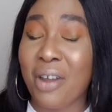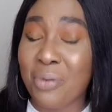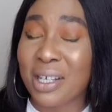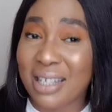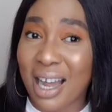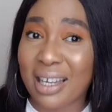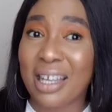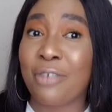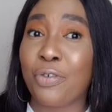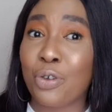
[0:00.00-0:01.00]
very dark,
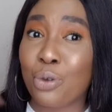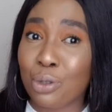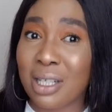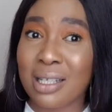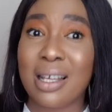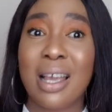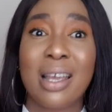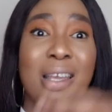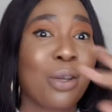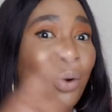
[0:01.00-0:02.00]
if you use it,
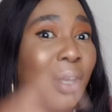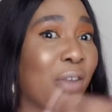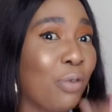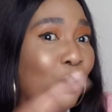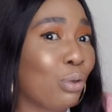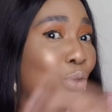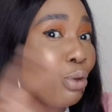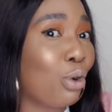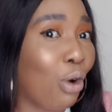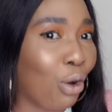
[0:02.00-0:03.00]
it will give you
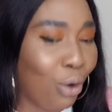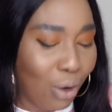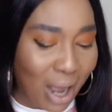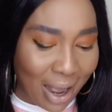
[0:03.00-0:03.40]
two color.